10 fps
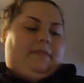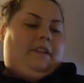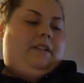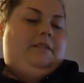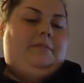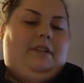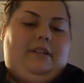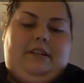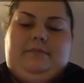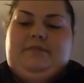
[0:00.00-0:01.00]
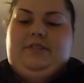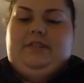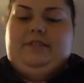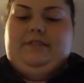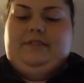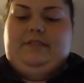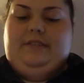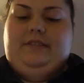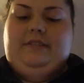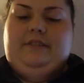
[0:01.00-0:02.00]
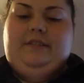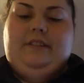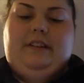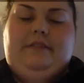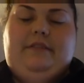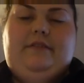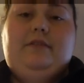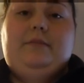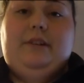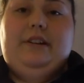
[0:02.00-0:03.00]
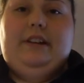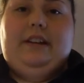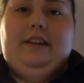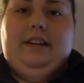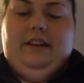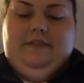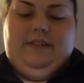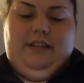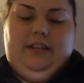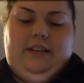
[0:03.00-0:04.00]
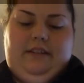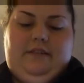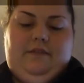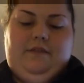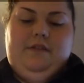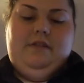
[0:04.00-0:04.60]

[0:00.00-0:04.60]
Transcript: I'm just getting ready for work, and I have to give